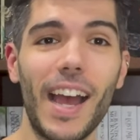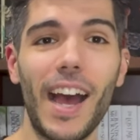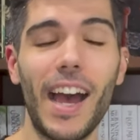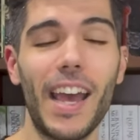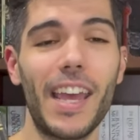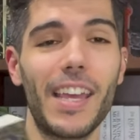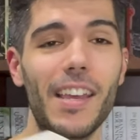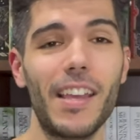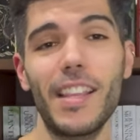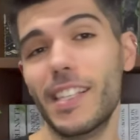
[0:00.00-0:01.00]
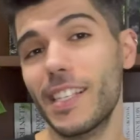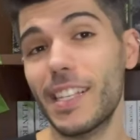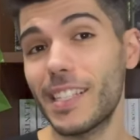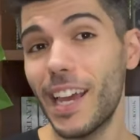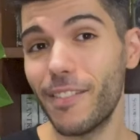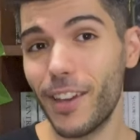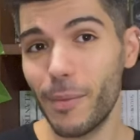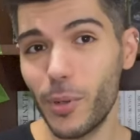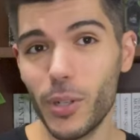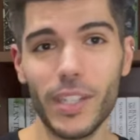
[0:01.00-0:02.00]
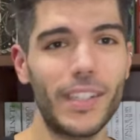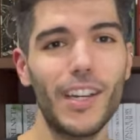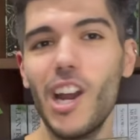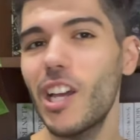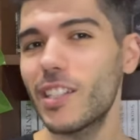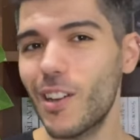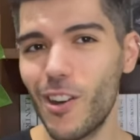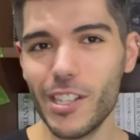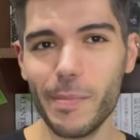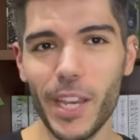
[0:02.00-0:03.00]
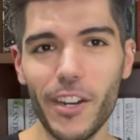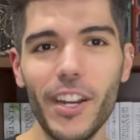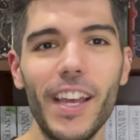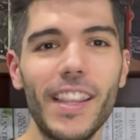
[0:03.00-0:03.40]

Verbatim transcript: I, this is a sci-fi book, not Cosmere.